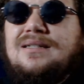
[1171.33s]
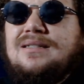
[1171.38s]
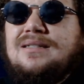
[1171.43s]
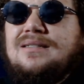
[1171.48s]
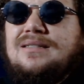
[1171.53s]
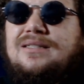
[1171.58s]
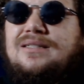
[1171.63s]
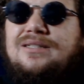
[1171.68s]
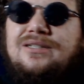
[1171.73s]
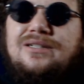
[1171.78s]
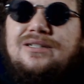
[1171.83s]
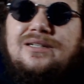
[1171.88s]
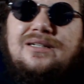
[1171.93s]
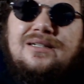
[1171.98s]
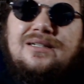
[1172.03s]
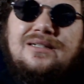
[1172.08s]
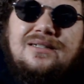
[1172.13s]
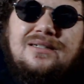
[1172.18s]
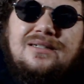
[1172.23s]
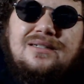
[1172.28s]
dude,
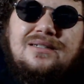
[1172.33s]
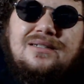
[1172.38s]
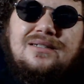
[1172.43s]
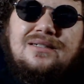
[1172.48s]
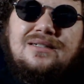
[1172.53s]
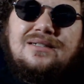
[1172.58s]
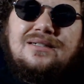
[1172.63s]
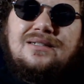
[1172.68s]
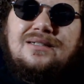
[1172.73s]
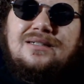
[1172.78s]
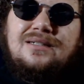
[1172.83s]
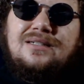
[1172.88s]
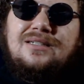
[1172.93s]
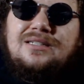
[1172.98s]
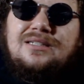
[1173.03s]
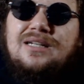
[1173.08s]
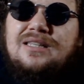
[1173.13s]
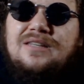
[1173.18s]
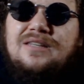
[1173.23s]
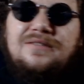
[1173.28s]

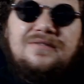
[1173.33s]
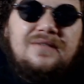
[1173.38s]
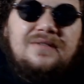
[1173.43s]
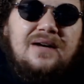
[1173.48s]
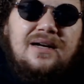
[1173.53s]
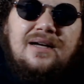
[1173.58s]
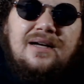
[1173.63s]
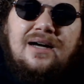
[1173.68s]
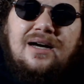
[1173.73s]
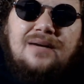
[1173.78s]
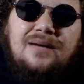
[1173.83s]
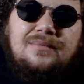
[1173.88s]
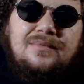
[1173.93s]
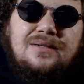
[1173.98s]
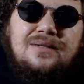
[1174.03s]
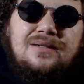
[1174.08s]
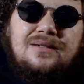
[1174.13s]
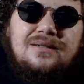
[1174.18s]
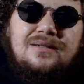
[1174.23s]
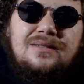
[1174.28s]
shut the fuck up.
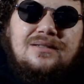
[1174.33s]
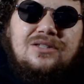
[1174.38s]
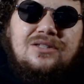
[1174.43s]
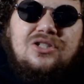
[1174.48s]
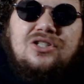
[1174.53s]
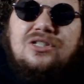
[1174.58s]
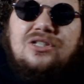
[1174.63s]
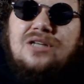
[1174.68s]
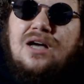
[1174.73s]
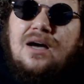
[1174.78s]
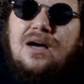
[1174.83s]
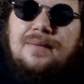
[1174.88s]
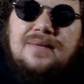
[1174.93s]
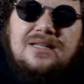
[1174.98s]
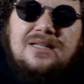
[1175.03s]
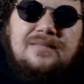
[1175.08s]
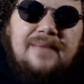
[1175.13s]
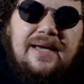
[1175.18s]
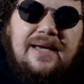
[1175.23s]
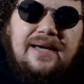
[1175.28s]
There's
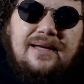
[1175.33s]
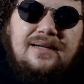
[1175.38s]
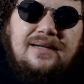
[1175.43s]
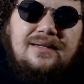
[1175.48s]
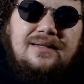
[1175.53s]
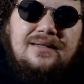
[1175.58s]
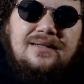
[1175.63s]
zombies, man.